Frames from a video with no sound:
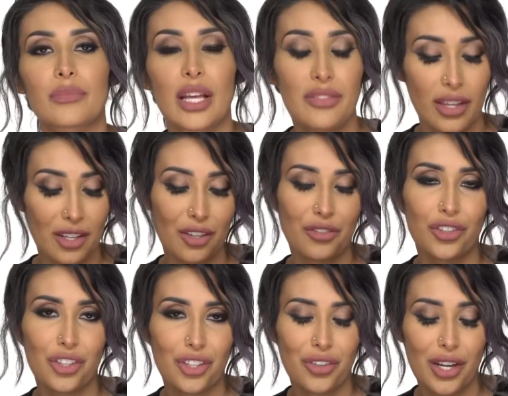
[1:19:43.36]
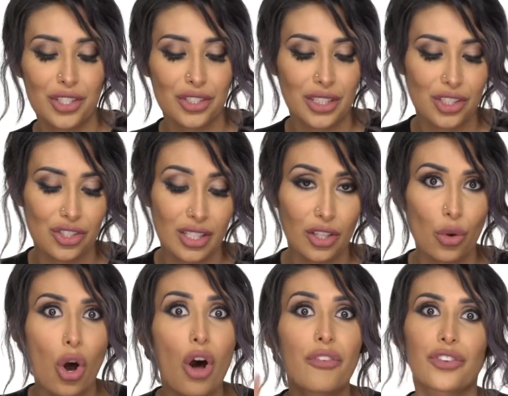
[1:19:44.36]
And thank you for your congratulations. Thank you
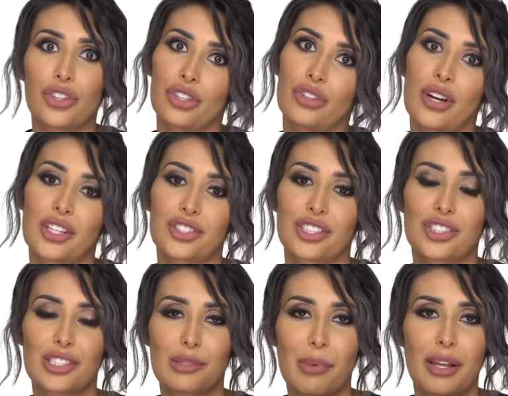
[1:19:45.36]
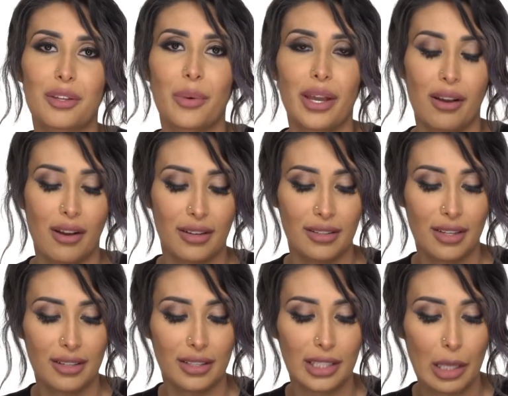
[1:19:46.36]
all for your congratulations, by the way, on
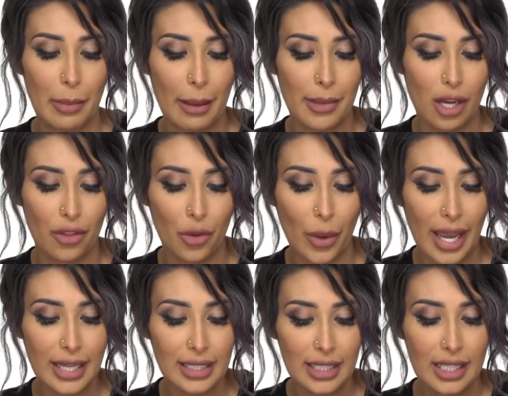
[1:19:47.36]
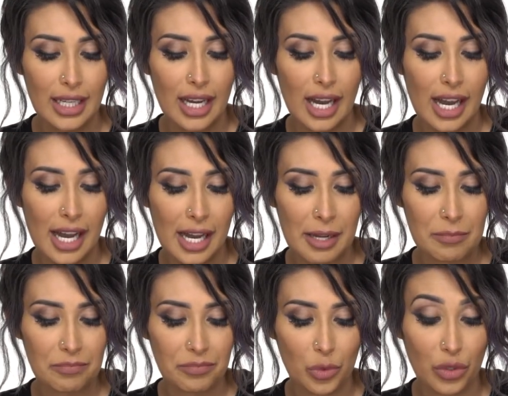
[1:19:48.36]
the little baby on the way.
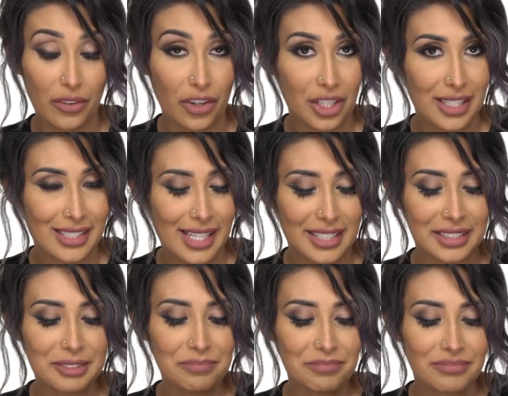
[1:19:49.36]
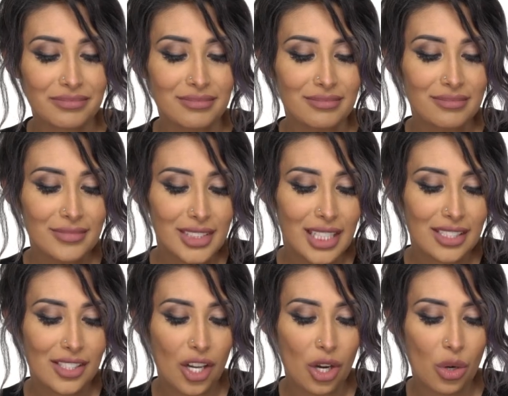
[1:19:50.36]
We're very excited.
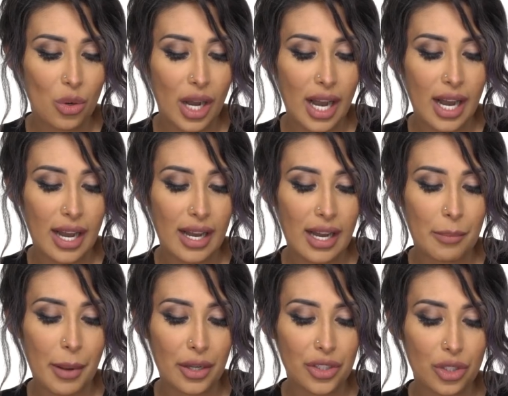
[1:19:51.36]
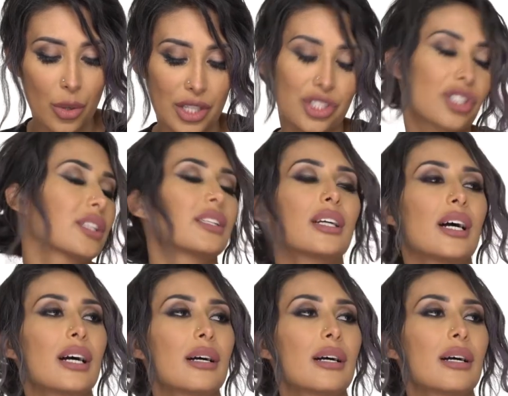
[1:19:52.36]
So about your question,